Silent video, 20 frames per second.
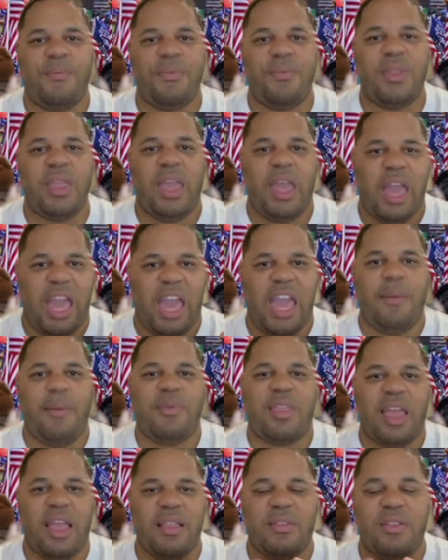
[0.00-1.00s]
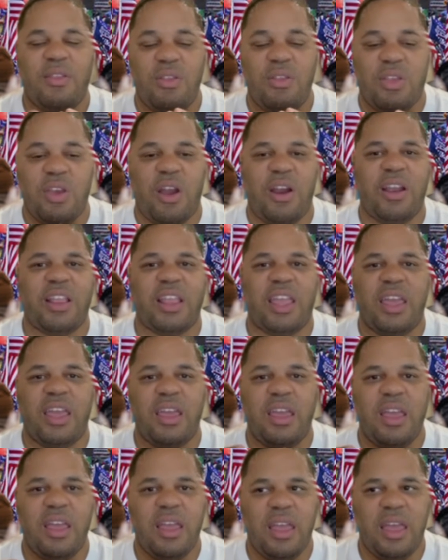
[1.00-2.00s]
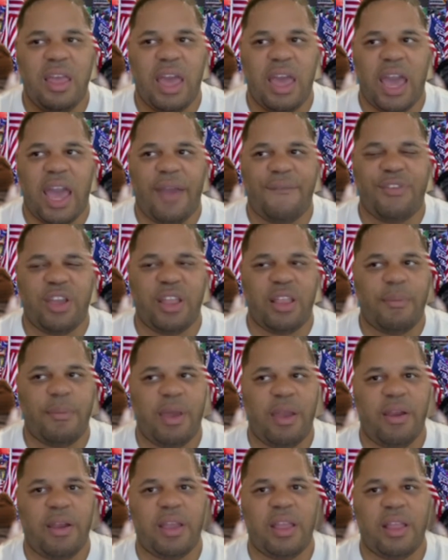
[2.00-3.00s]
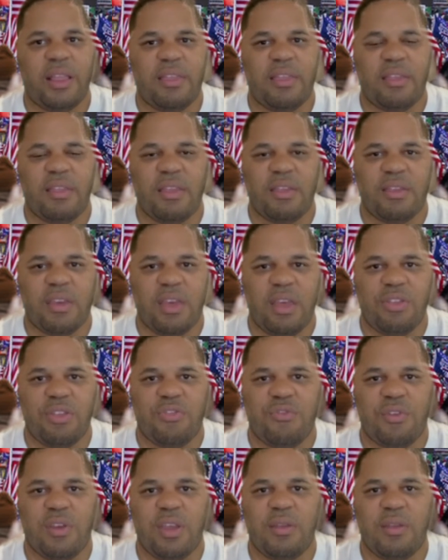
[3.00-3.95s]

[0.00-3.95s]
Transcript: aimed at targeting African Americans in this country.